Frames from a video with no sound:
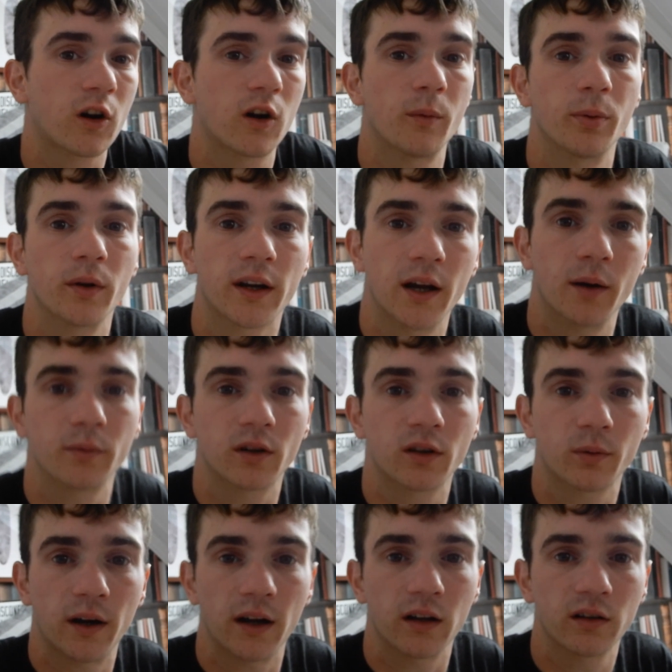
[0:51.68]
couple of games
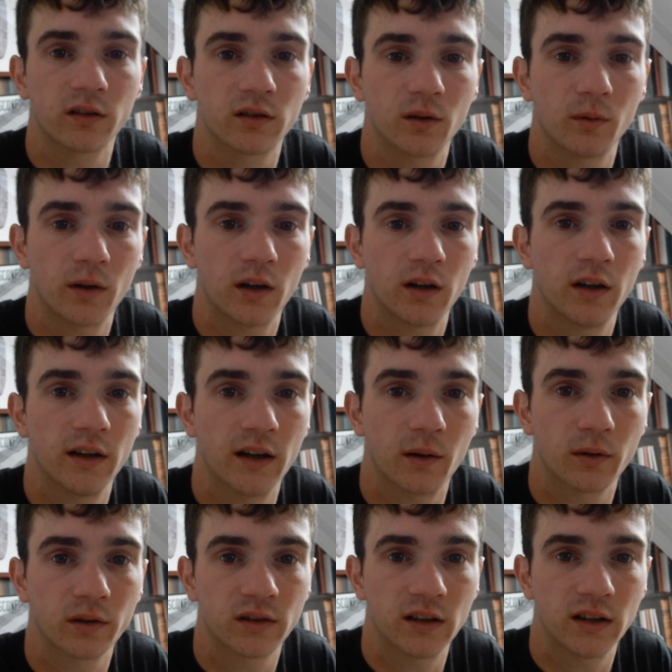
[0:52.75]
as well. So uh, yeah,
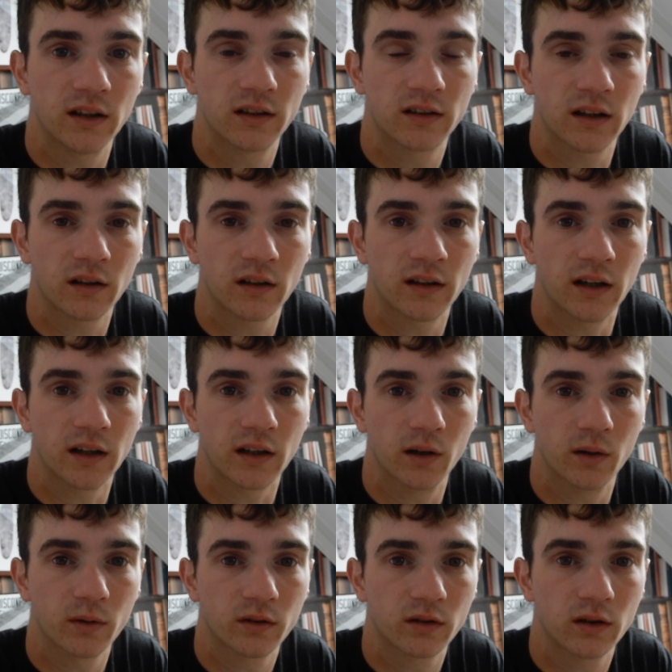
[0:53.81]
we'll see see how the day
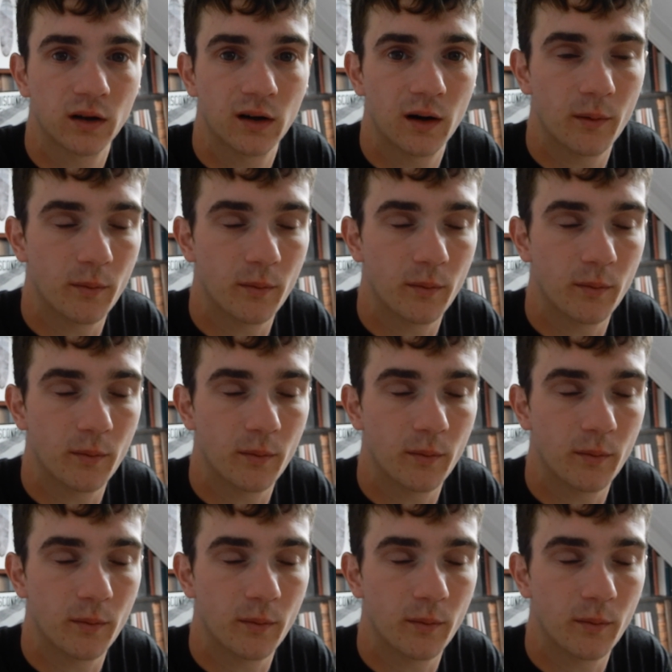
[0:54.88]
goes.